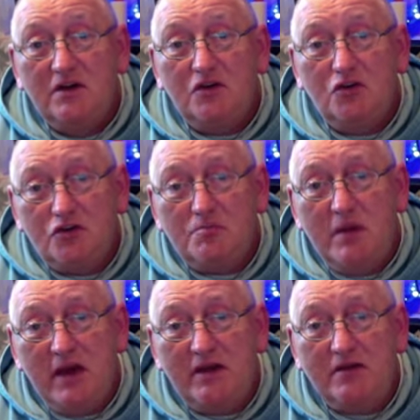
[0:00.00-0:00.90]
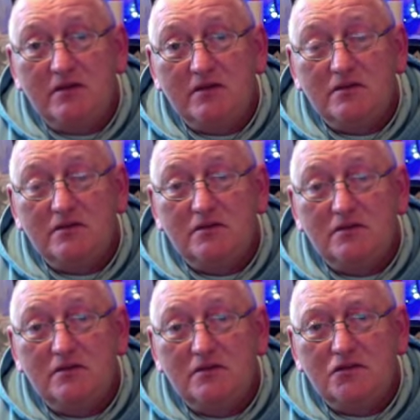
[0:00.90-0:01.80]
Good
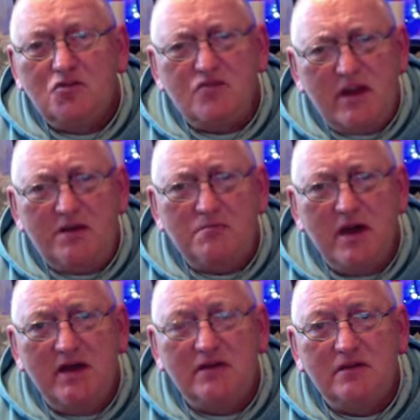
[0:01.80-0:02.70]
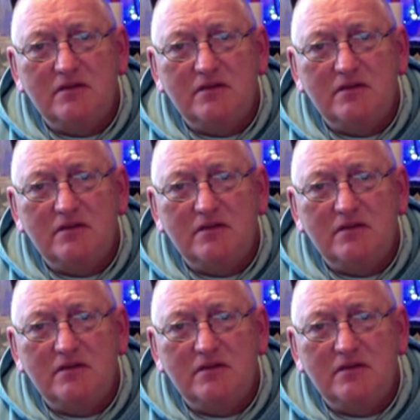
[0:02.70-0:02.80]
men, great men